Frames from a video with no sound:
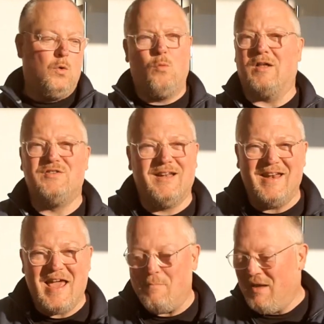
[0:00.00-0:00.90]
What's in the
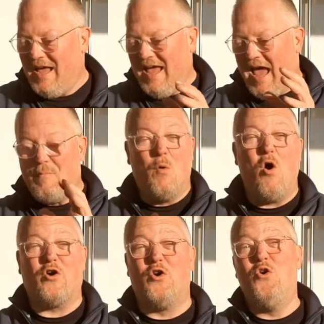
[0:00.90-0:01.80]
name? Emma
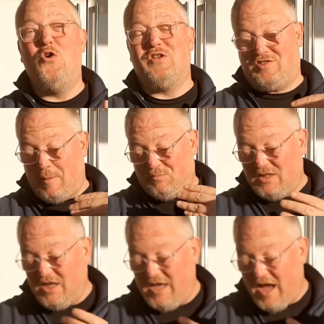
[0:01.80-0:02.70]
Walker, who stepped in
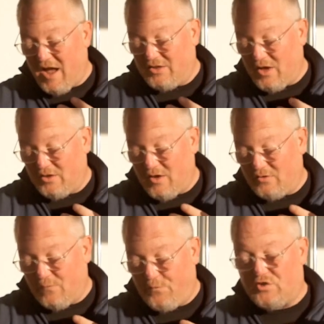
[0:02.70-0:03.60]

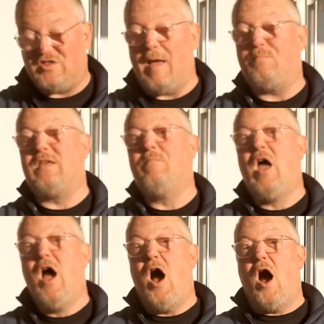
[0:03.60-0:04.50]
the footsteps
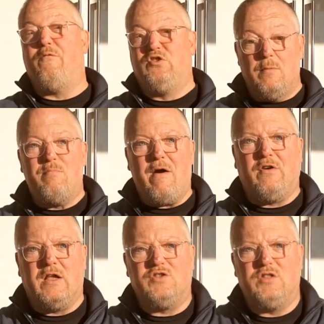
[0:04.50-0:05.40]
of Jim
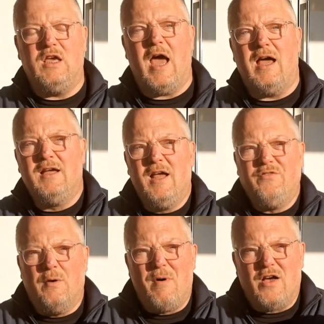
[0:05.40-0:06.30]
Beveridge, the
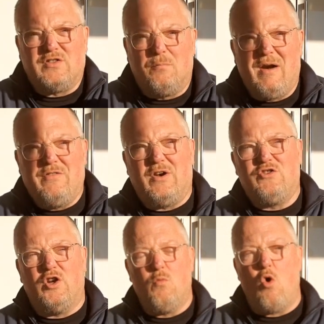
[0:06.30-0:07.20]
master blender at
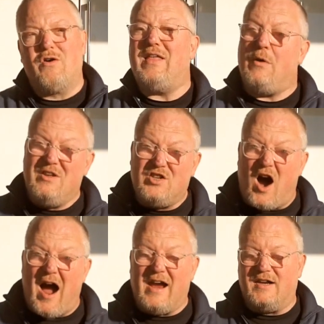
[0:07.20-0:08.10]
Johnnie Walker, that
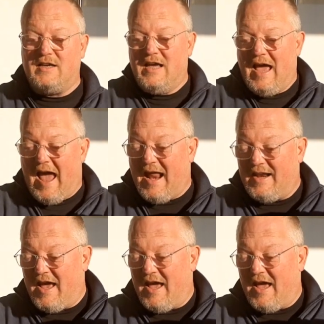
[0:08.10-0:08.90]
retired and